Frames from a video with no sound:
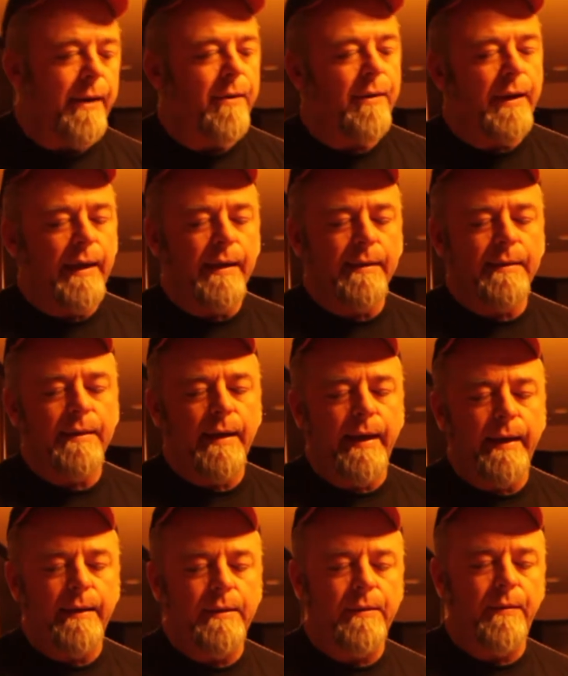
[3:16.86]
on the
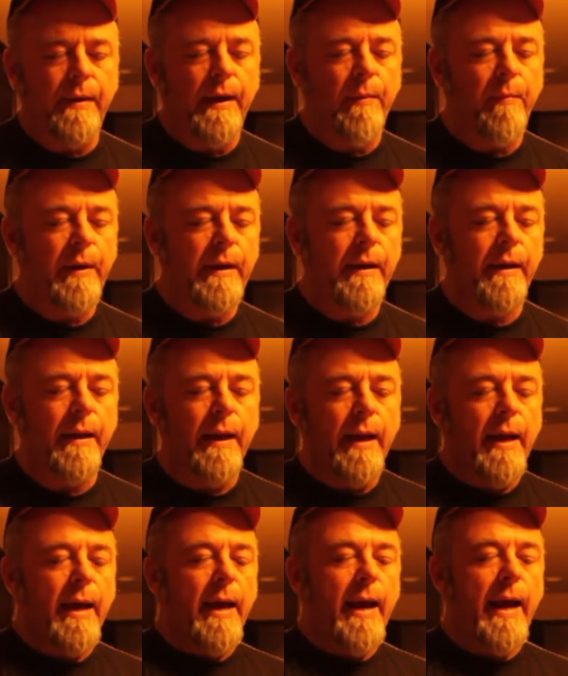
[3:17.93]
inside so that we could
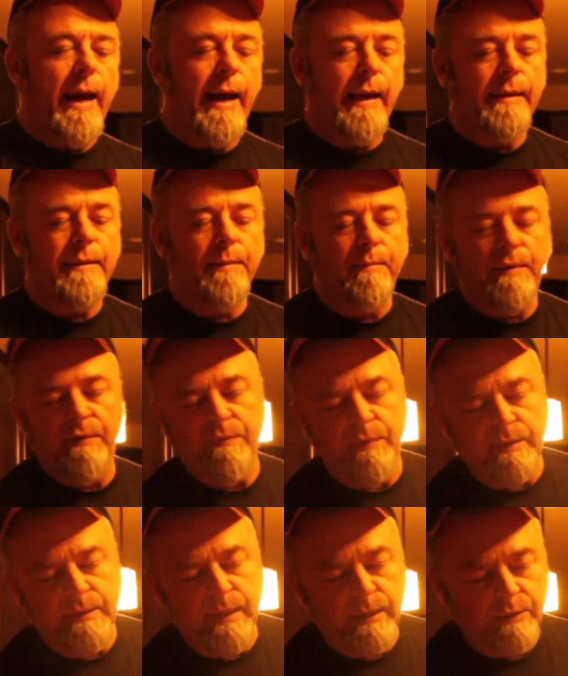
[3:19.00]
add some
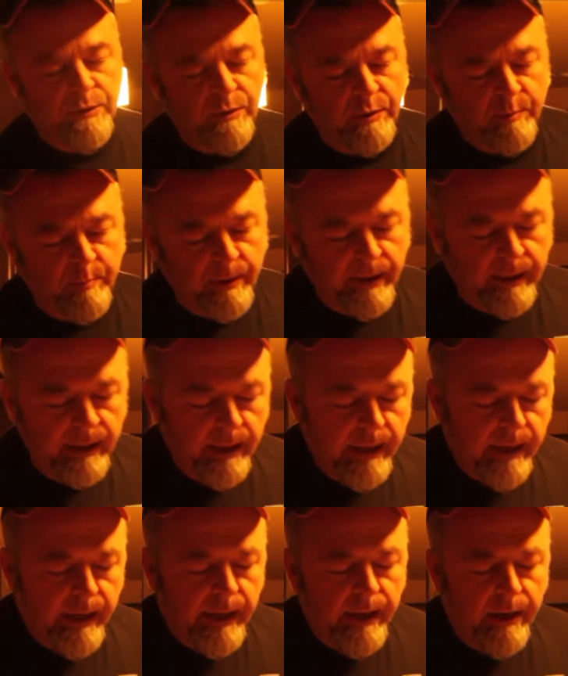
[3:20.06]
different textures. But
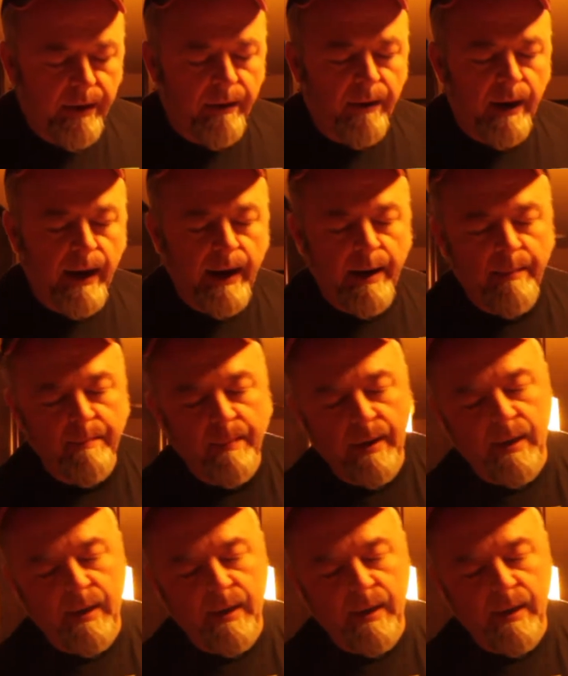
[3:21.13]
here I'm